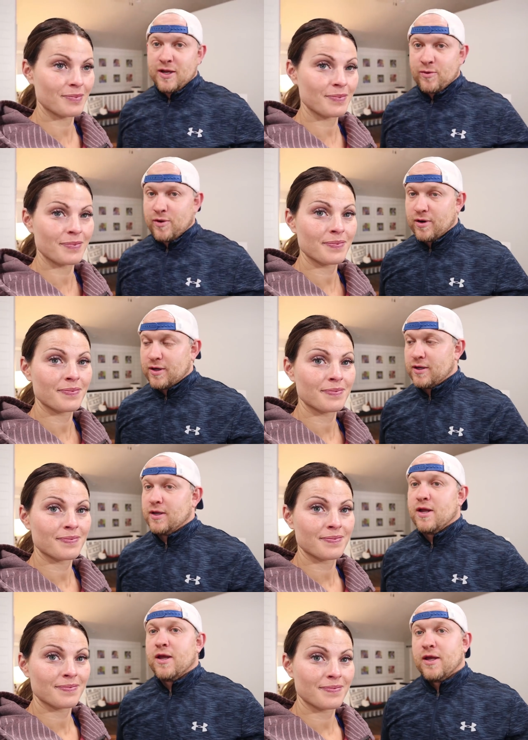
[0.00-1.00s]
Speaker 1: day at work.
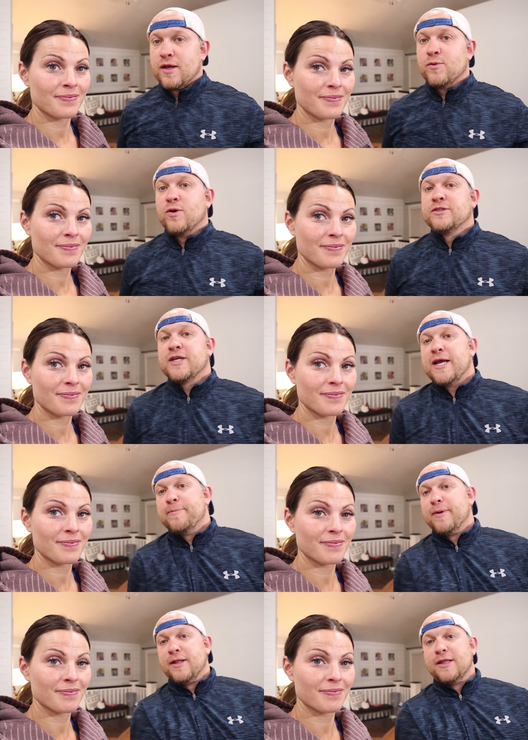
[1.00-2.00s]
It was a
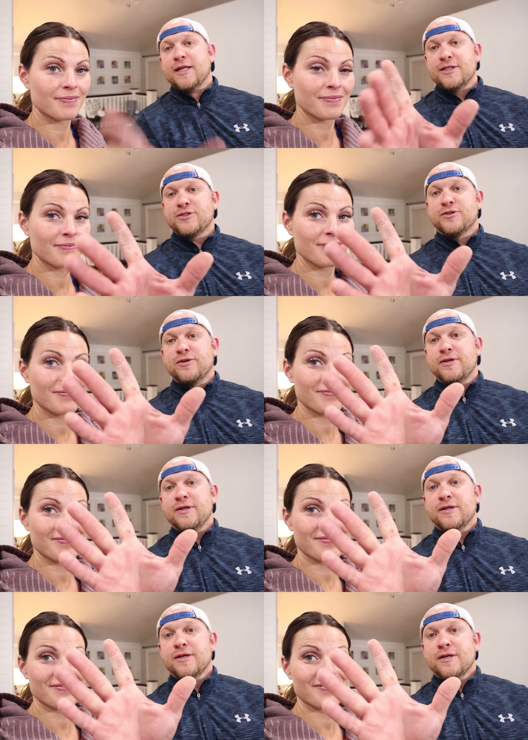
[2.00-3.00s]
blister,
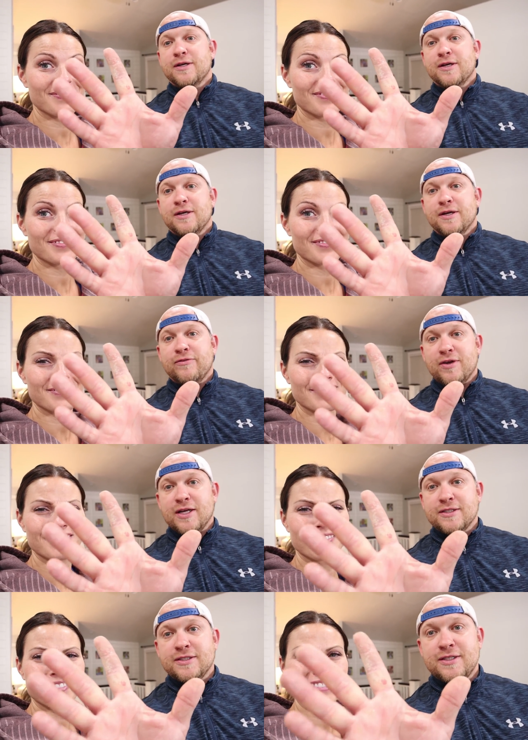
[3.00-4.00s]
if you
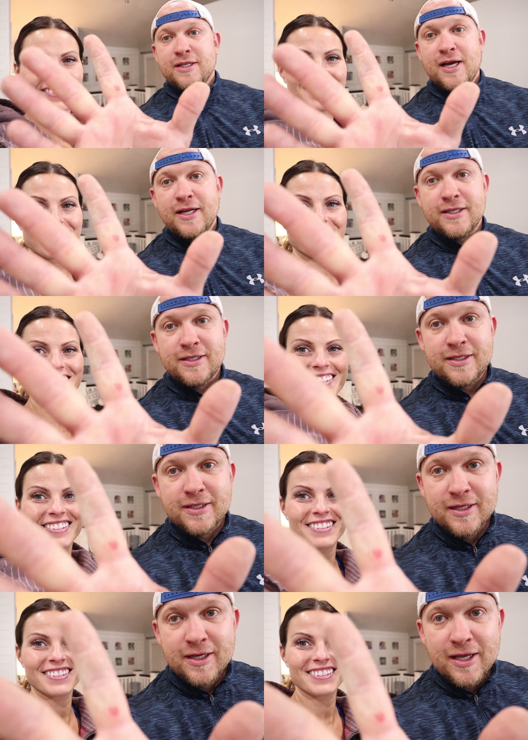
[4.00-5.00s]
guys could see that,
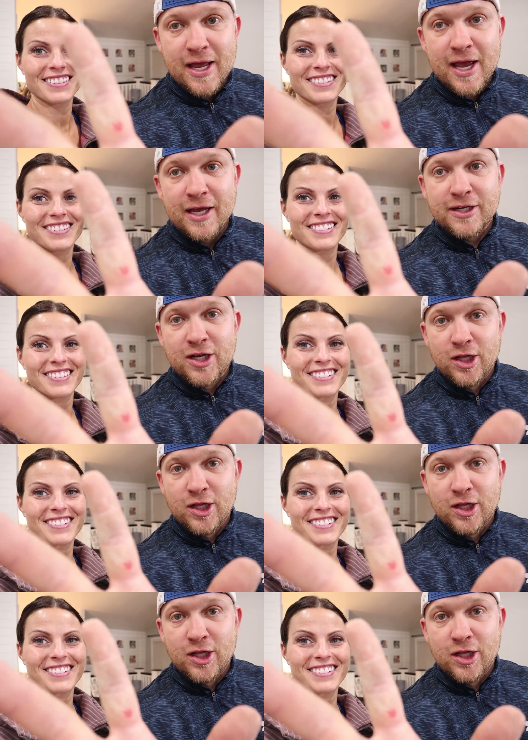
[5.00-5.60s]
and